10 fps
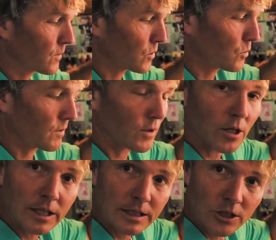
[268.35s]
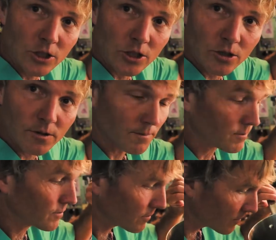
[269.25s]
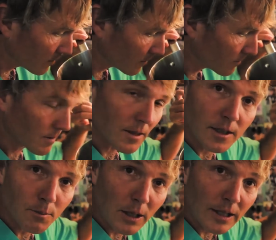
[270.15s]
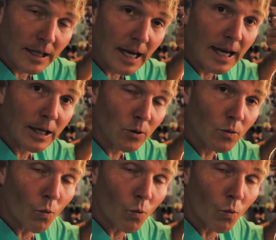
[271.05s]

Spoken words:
So we've got, you know, smelly and